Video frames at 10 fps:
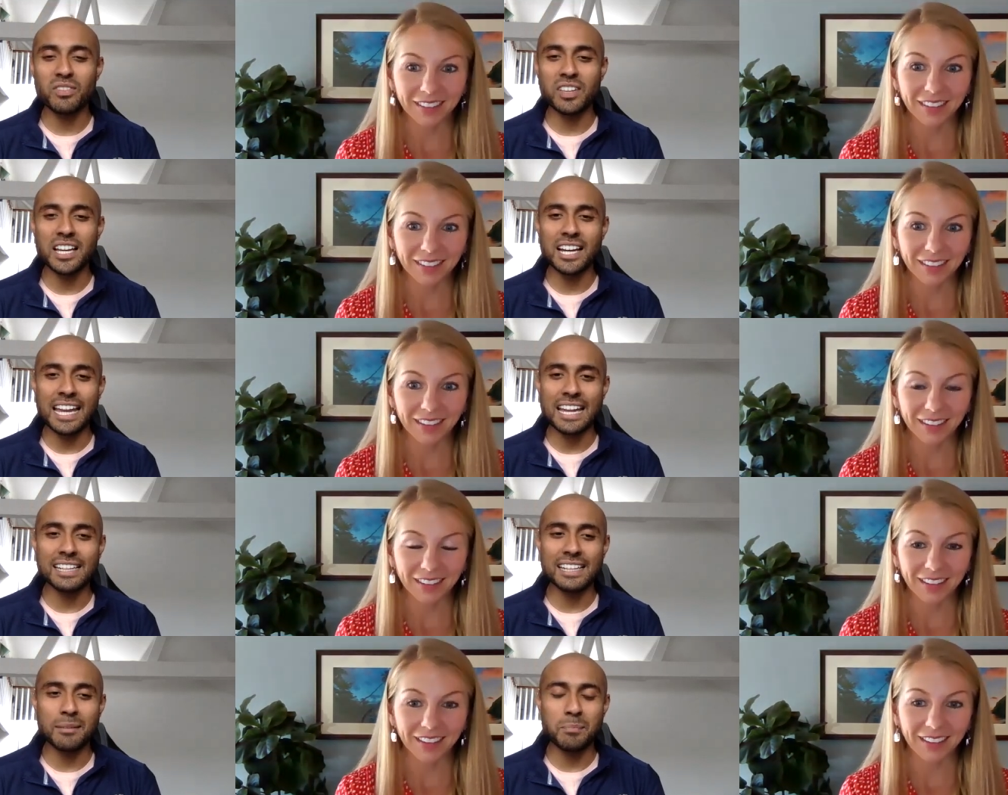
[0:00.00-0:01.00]
Speaker 1: V I
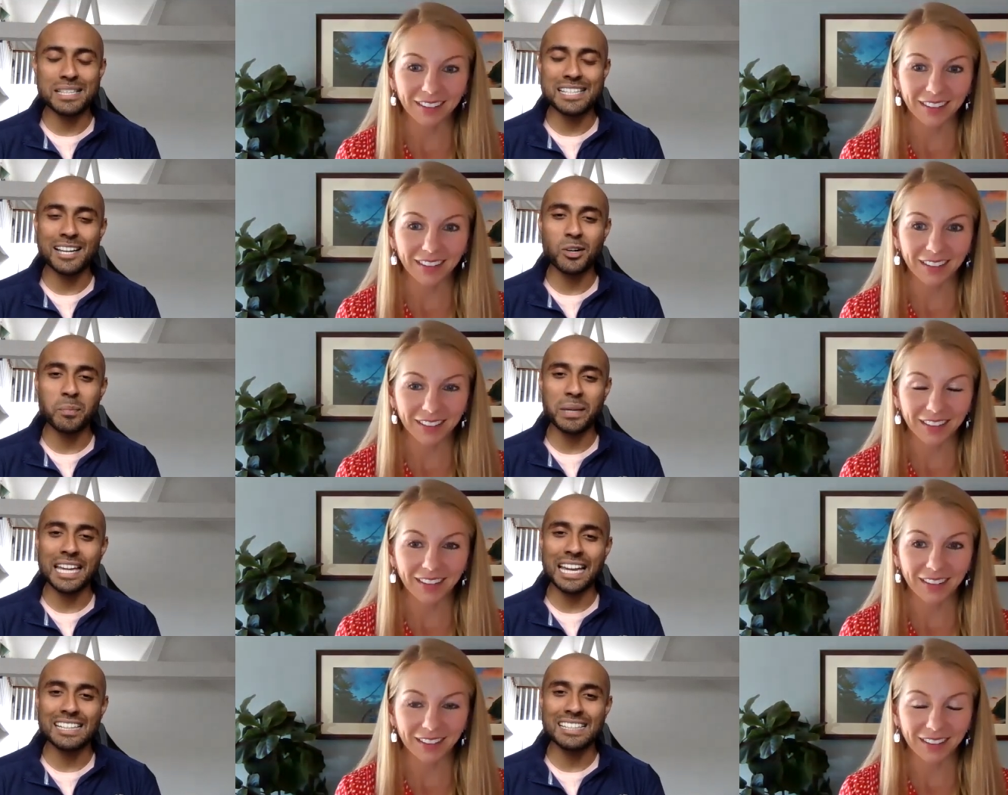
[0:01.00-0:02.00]
N and Patel P
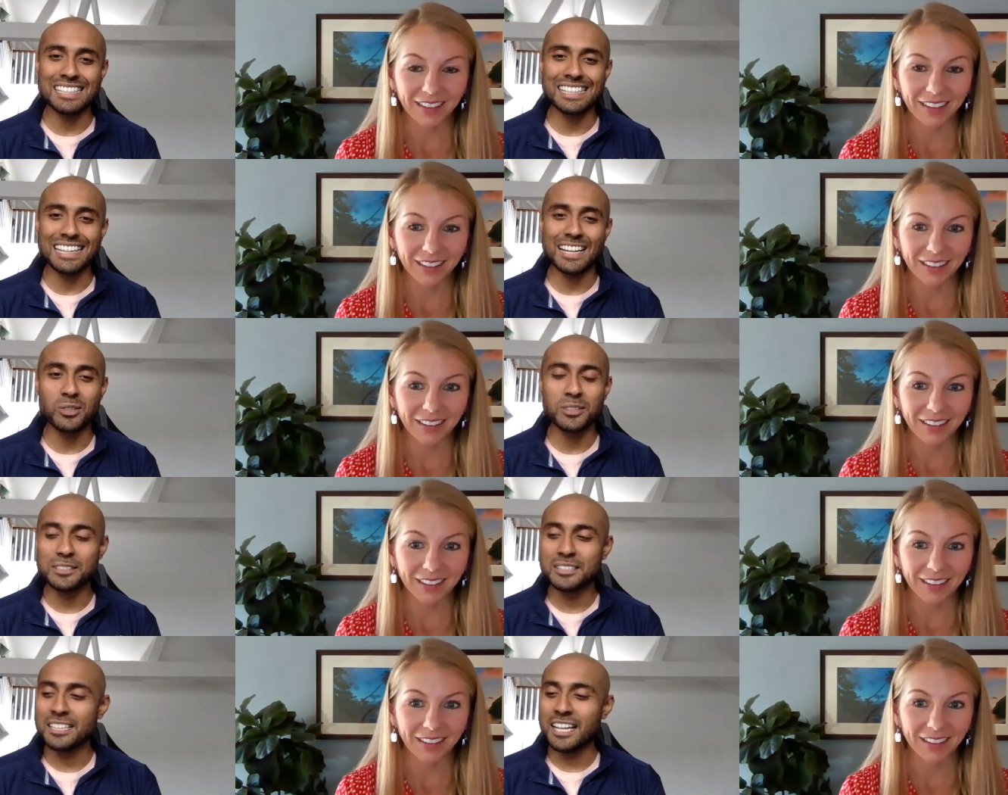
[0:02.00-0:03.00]
A T E L.
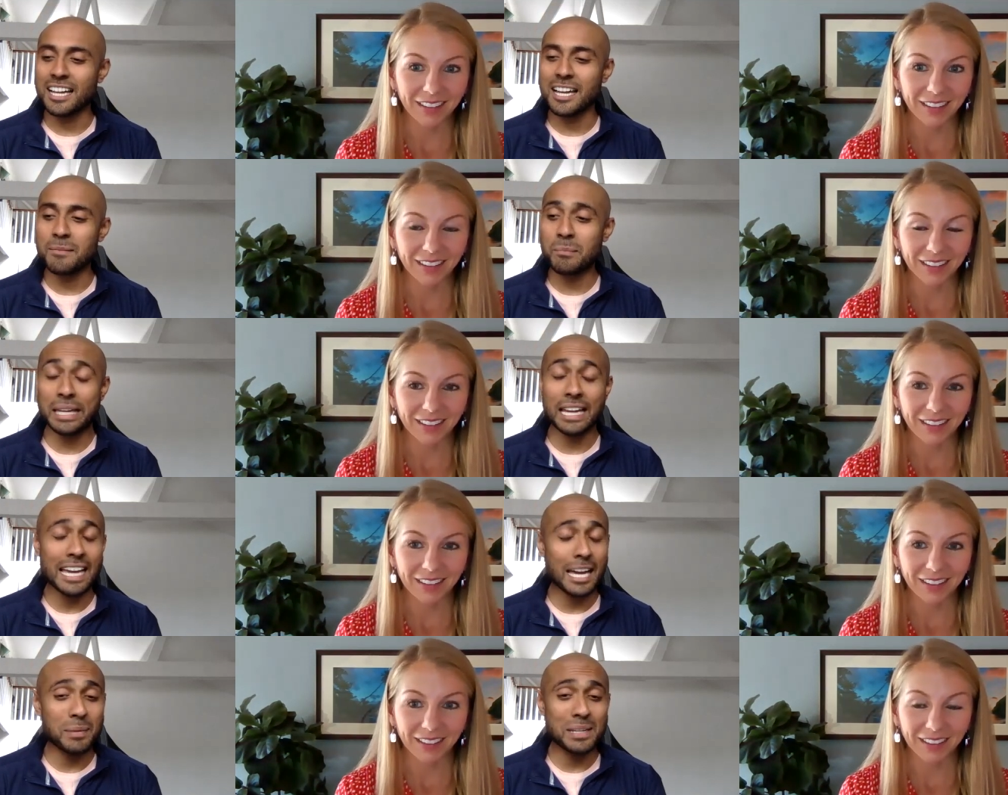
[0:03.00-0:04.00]
Um, but yeah,
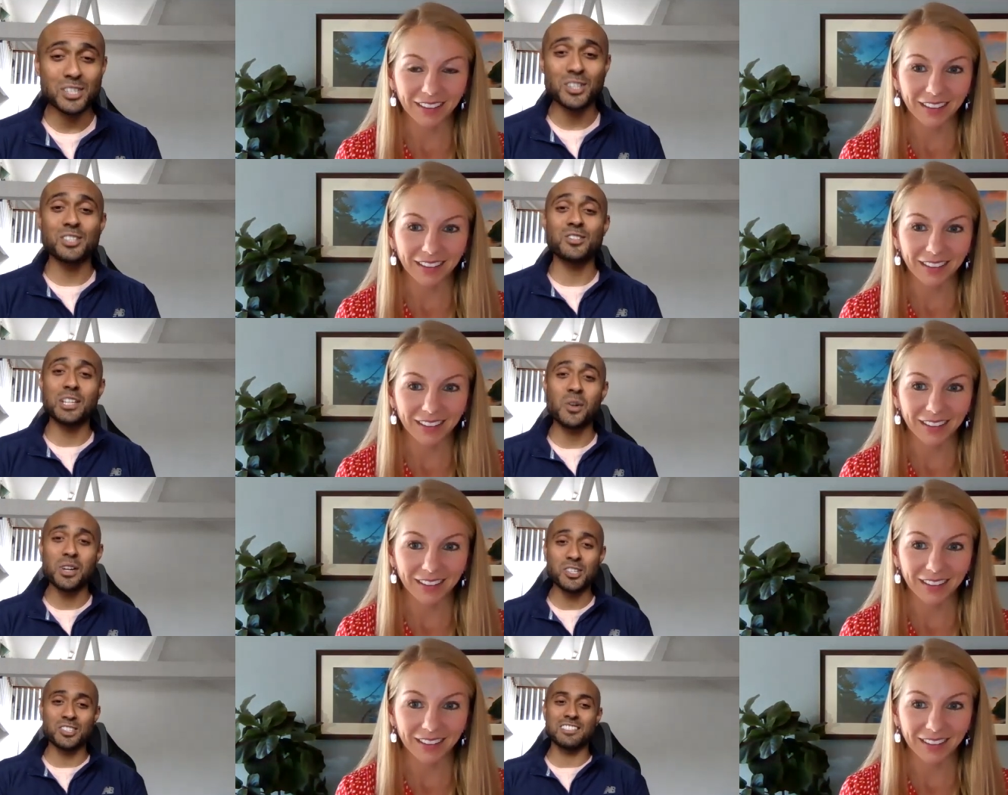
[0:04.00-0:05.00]
happy to answer any
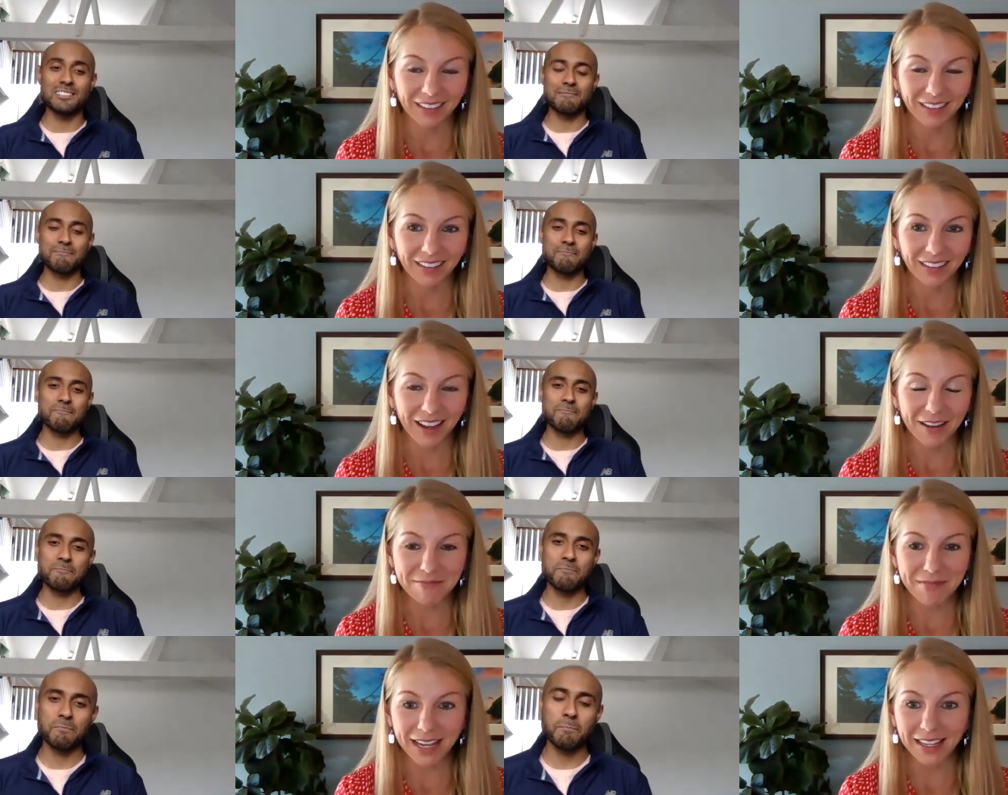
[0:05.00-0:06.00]
questions.
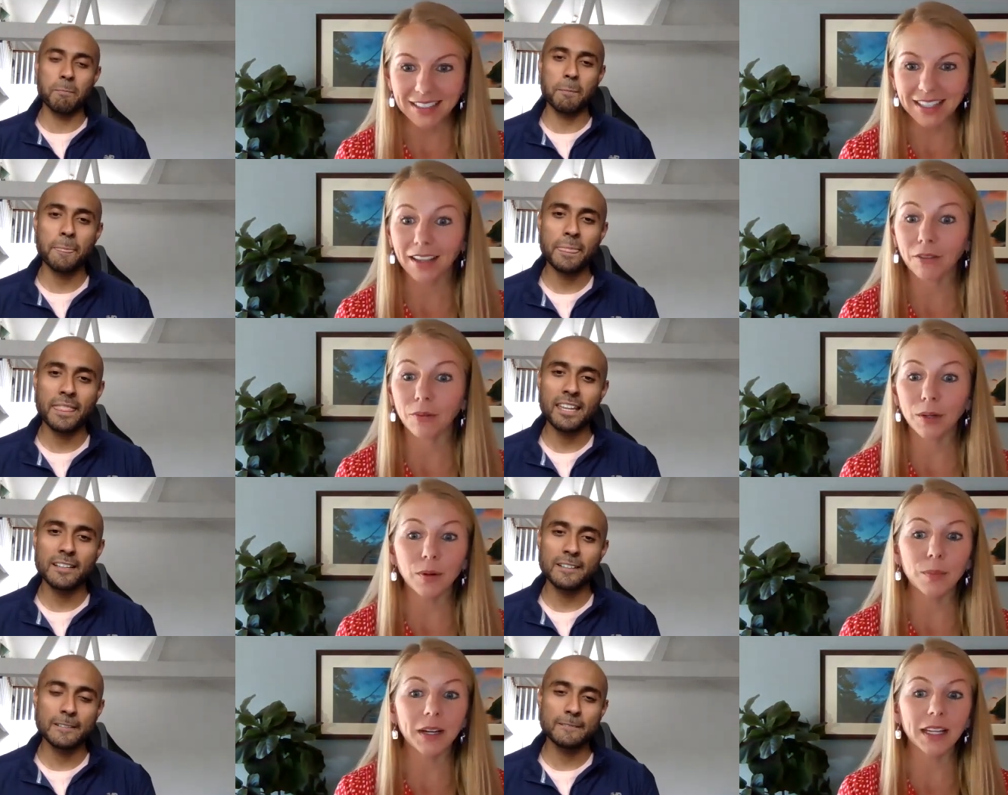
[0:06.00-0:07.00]
Speaker 2: Amazing. We
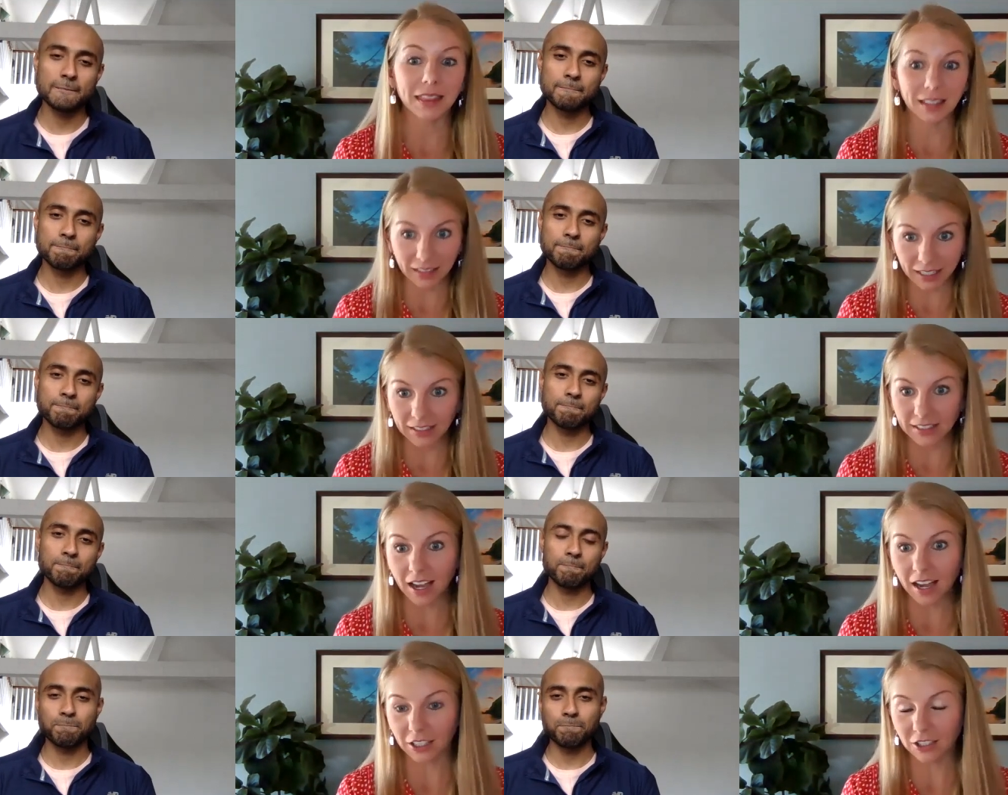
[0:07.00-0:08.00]
will put the link to
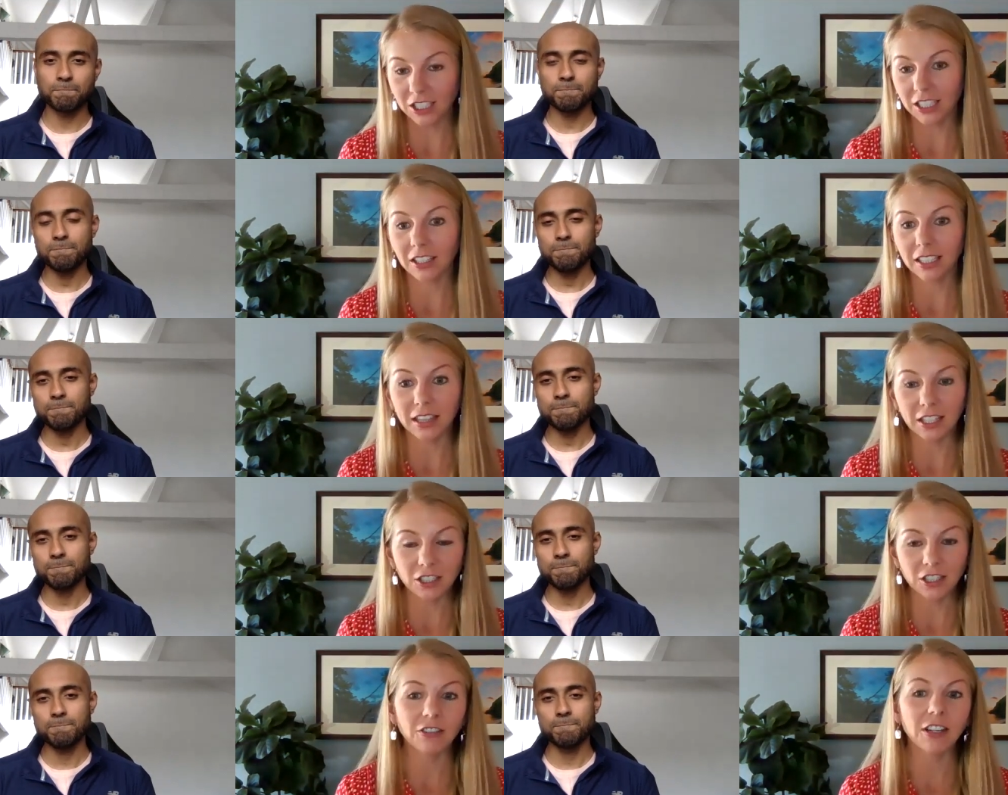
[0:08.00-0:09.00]
OcuShield in the
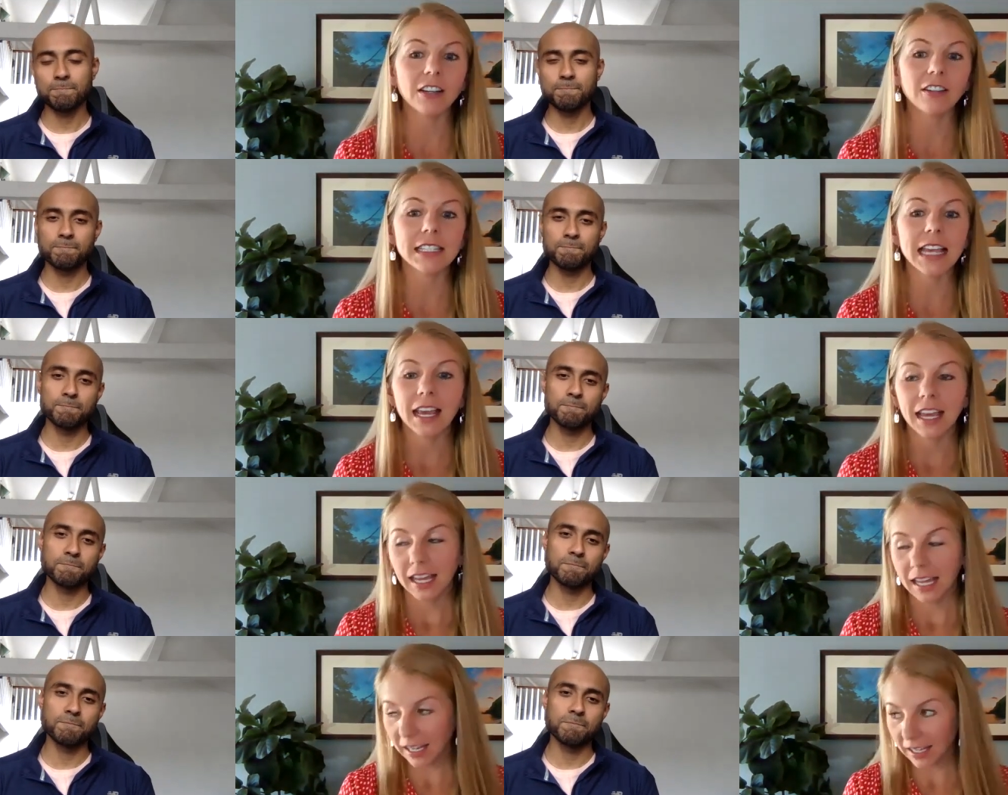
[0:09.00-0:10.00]
show notes
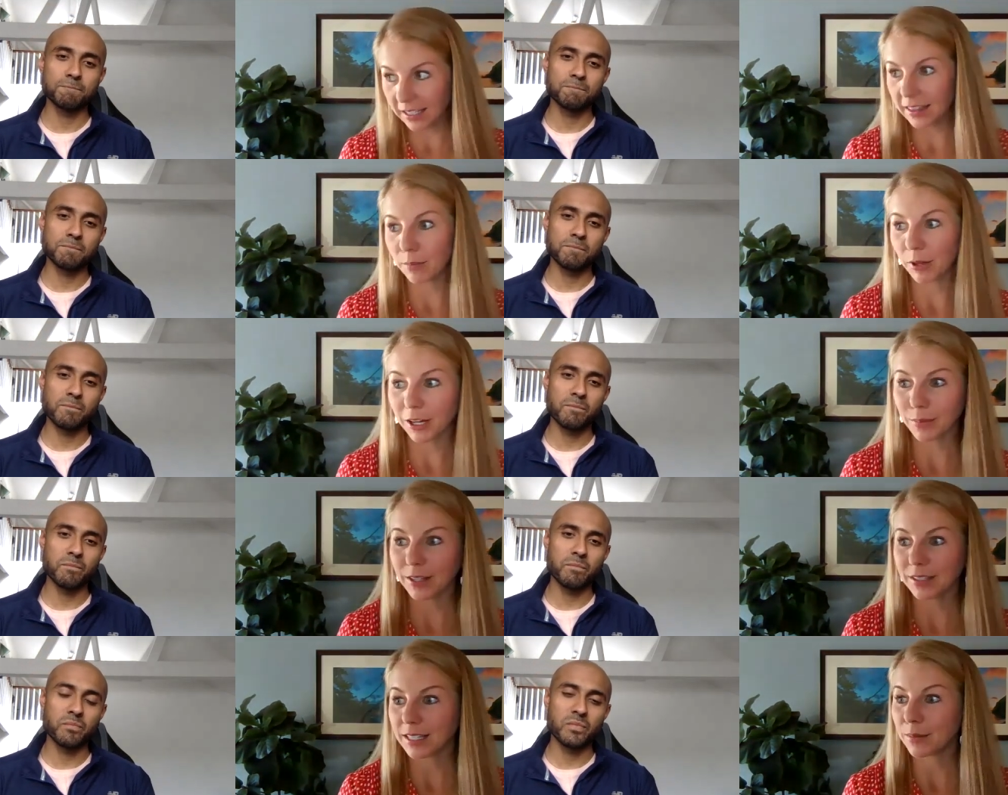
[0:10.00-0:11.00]
and in the blog
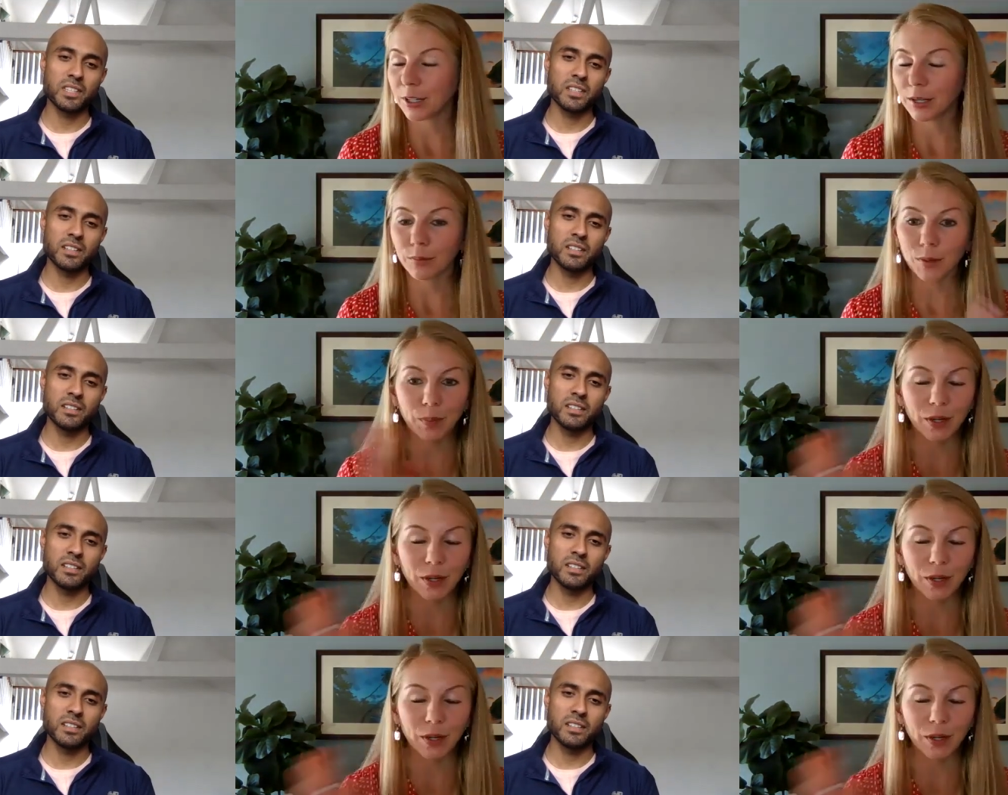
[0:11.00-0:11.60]
post summary. We'll